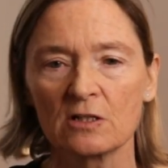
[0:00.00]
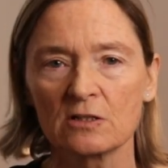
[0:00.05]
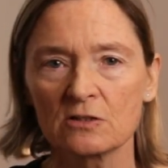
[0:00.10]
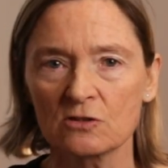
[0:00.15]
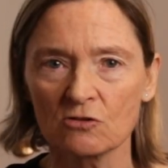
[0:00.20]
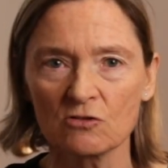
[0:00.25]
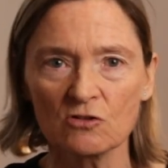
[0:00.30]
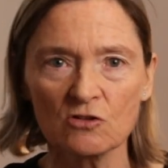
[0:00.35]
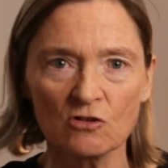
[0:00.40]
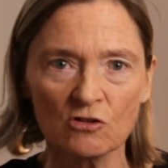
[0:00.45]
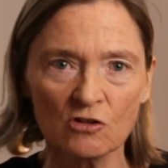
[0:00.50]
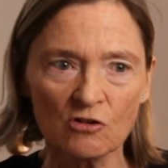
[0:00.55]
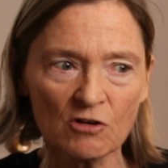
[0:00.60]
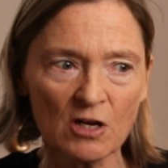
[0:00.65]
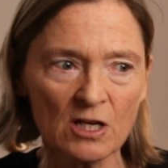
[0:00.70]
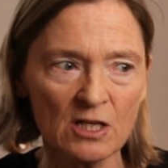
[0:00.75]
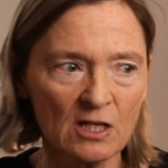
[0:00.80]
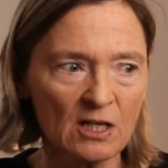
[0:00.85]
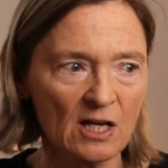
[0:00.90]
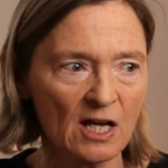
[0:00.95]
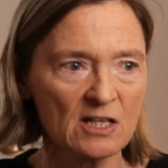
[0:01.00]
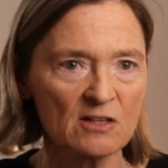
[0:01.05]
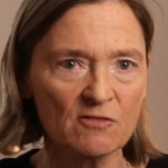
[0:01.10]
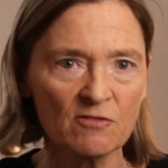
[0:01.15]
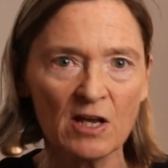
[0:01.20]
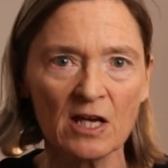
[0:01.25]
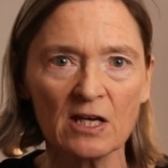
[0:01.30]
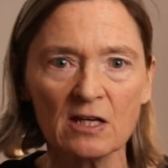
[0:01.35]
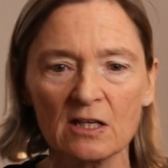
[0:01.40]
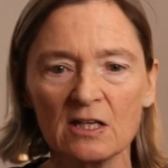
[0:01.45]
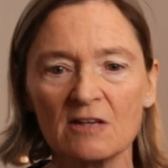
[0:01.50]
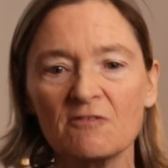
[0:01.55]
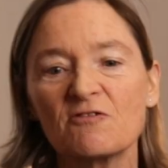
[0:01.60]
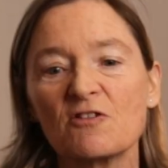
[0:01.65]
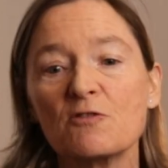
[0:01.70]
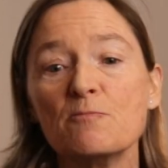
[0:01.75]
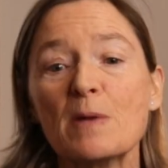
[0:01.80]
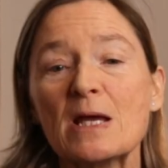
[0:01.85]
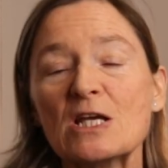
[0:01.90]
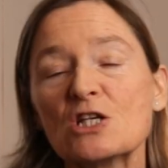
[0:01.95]
So you're creating kind of like an
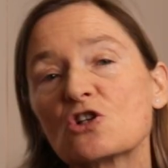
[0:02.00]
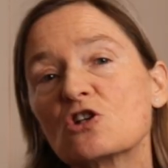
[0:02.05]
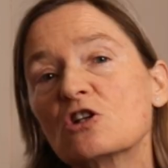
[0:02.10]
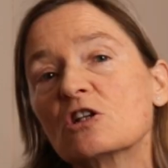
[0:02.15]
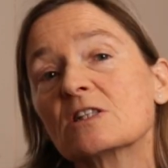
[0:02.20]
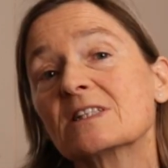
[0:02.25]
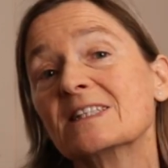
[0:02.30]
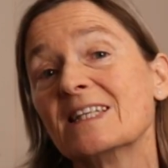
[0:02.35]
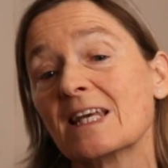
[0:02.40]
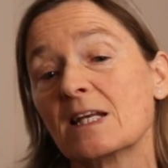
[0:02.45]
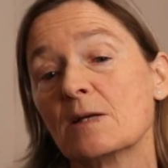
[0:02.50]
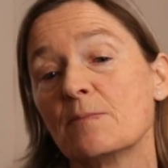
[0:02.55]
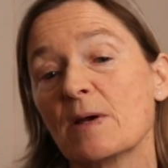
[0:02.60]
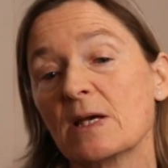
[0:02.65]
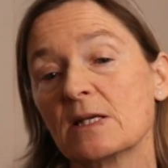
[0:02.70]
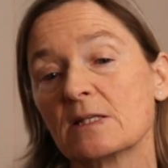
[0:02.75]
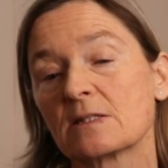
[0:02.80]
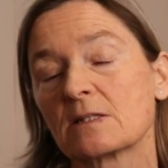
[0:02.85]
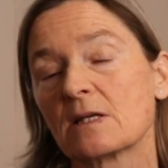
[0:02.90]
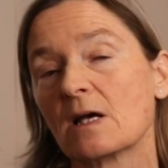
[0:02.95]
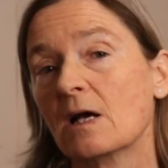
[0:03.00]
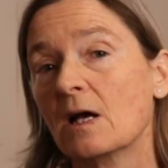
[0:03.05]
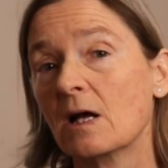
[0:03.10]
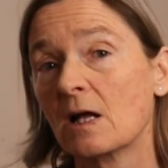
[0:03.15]
informational database,